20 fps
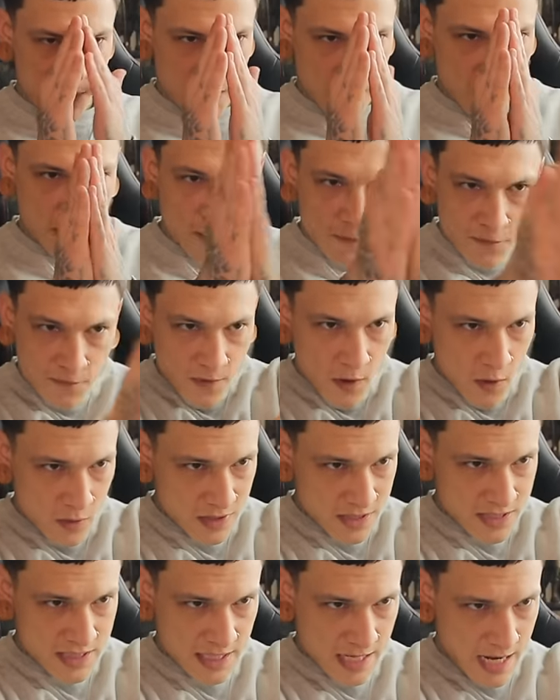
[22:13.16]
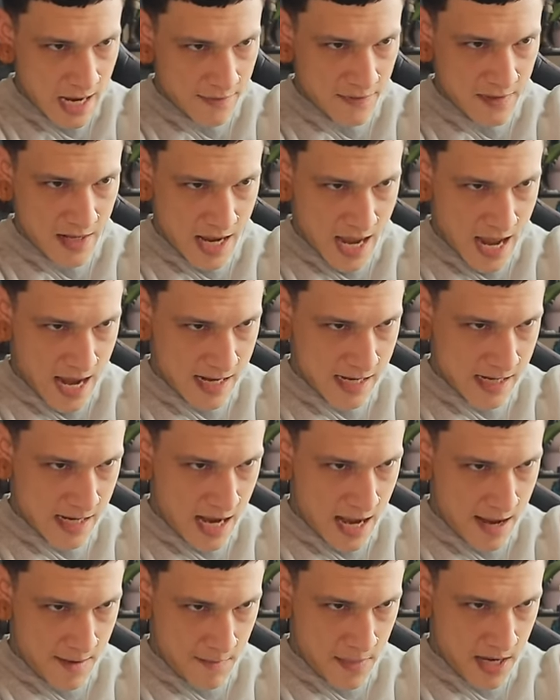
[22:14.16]
you're focusing on the end
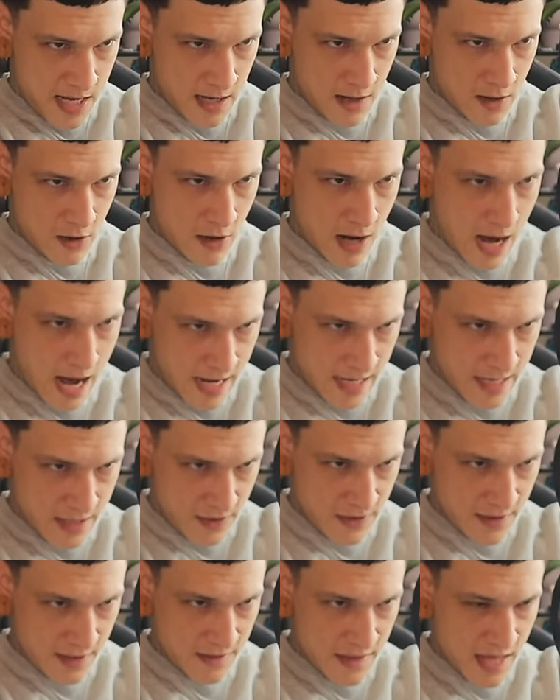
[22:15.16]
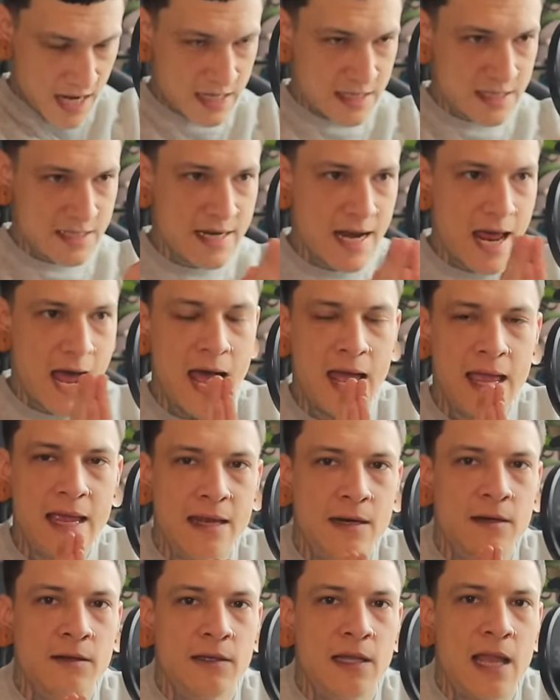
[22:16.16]
game here. Anything that is not
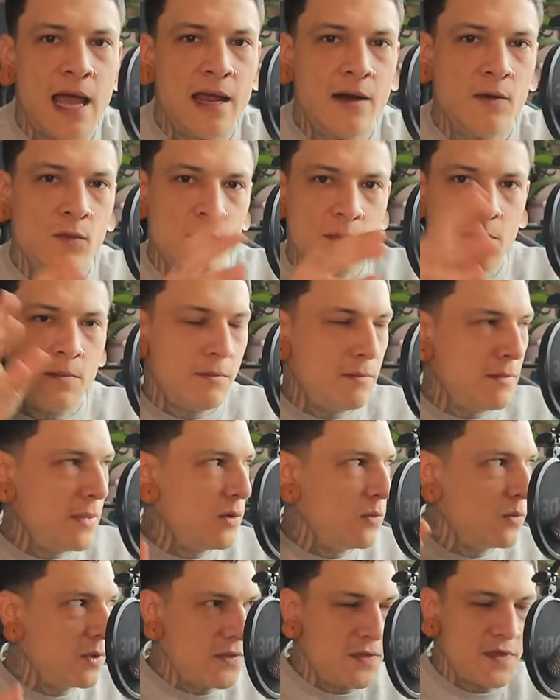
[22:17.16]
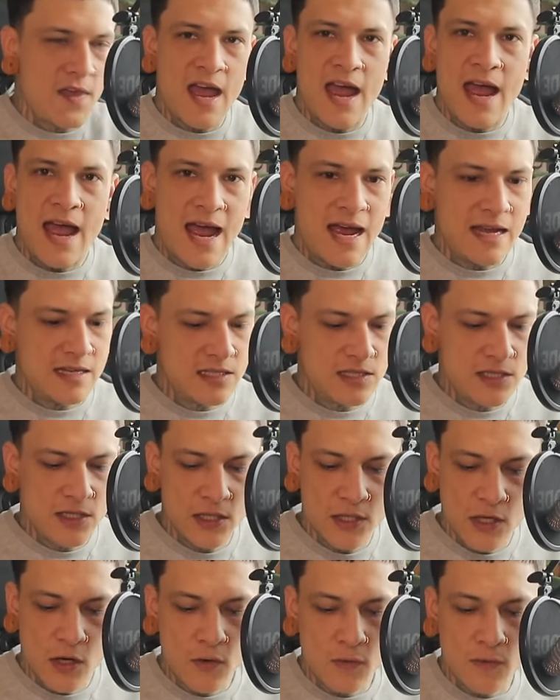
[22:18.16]
in alignment with that has to
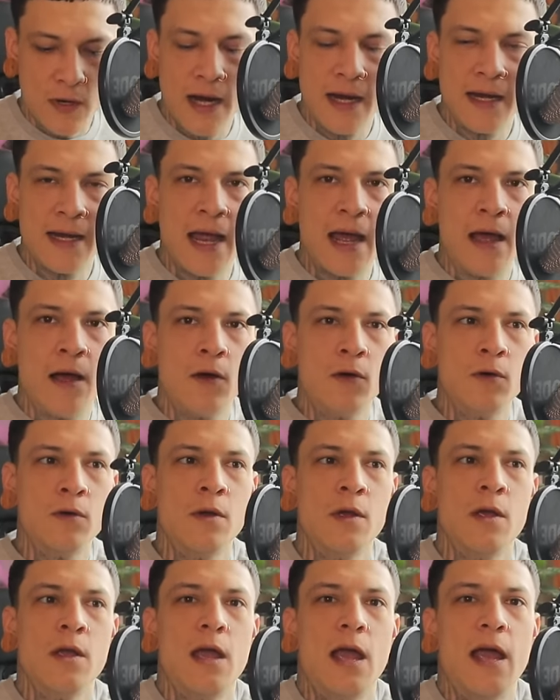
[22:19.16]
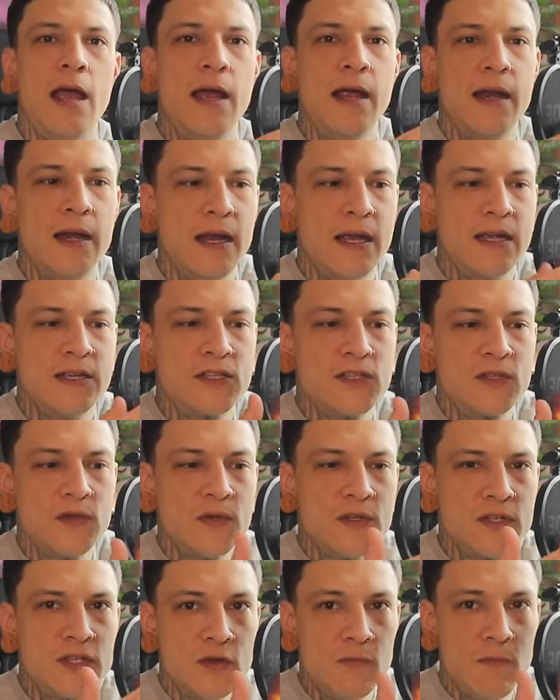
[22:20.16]
go right now. And as soon
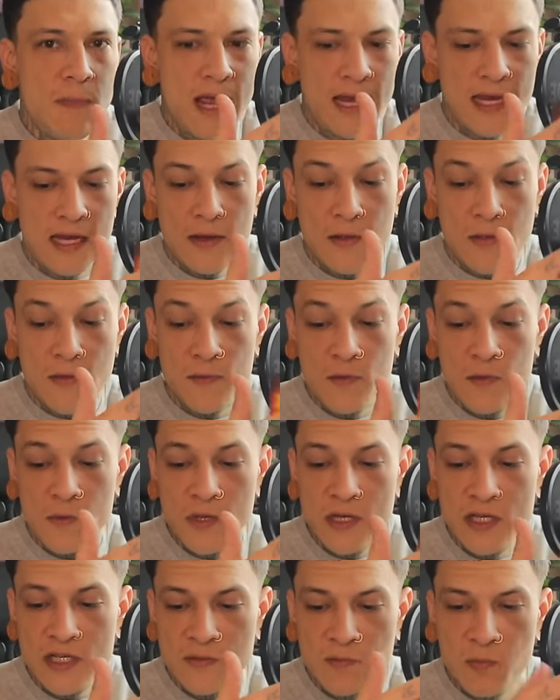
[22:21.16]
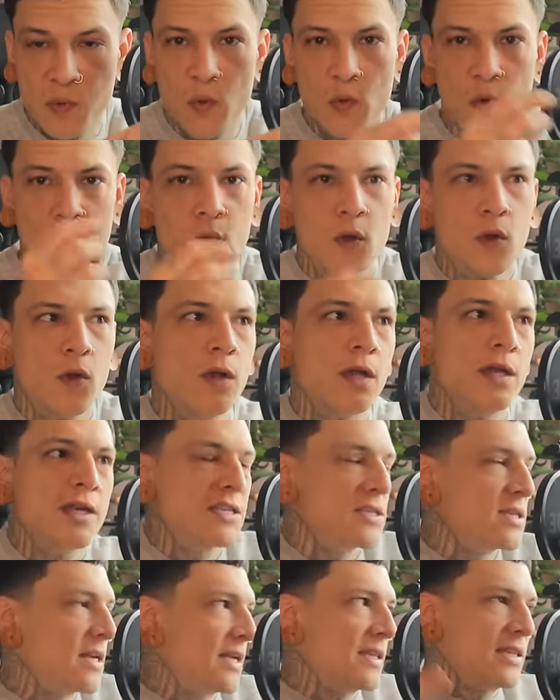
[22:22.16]
as you make it through this portal,
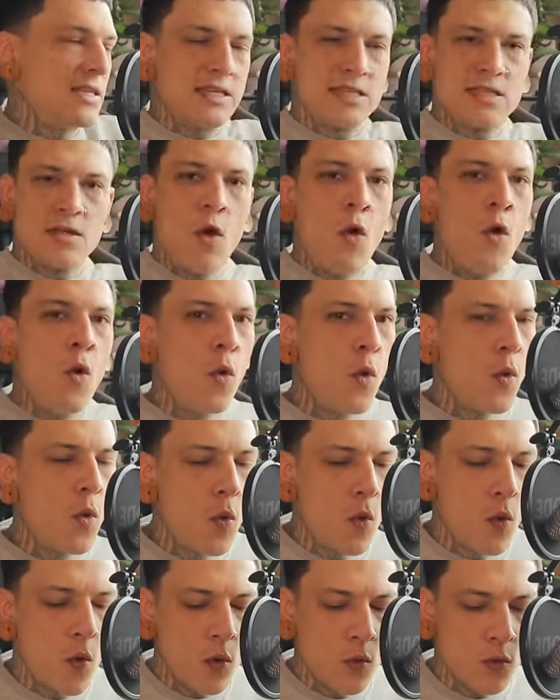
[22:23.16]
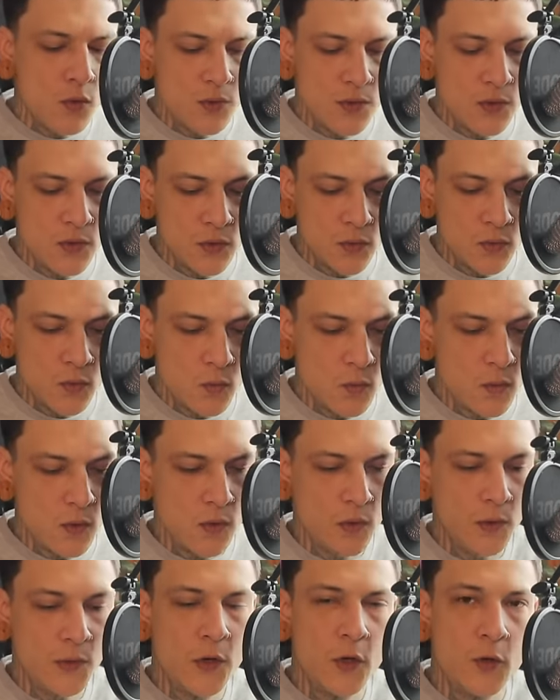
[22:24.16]
it's like this whole new
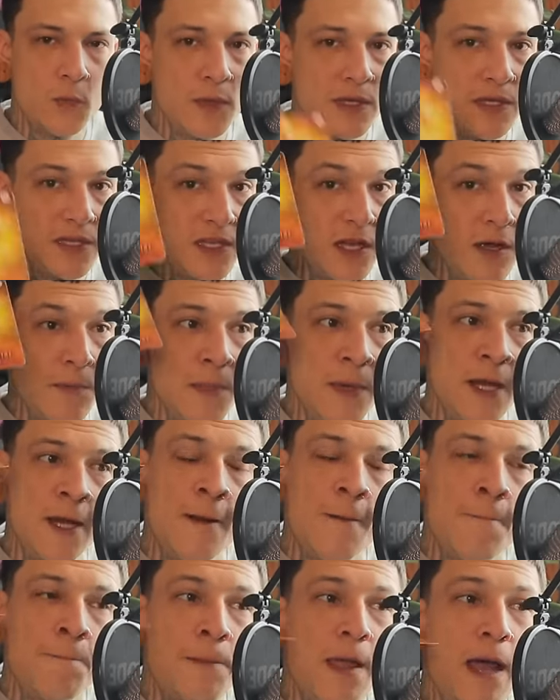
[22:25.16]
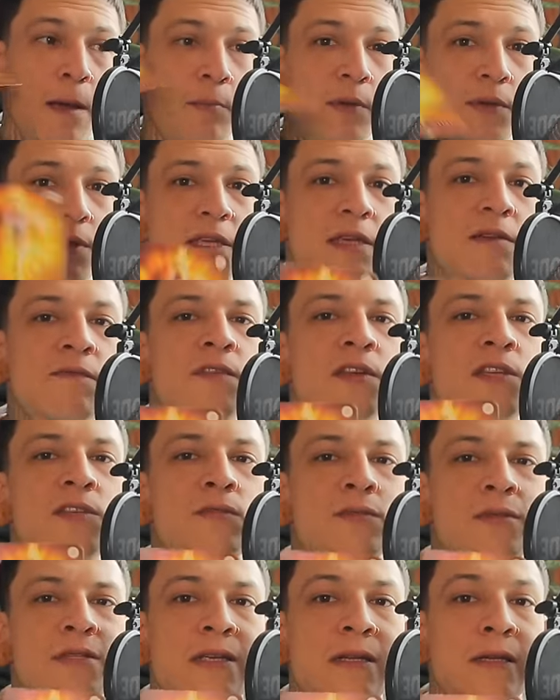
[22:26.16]
world opens up. I believe this
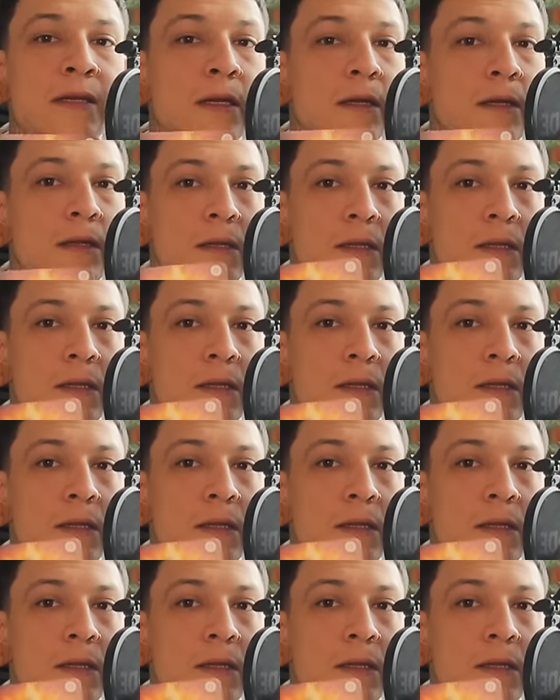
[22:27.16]
was in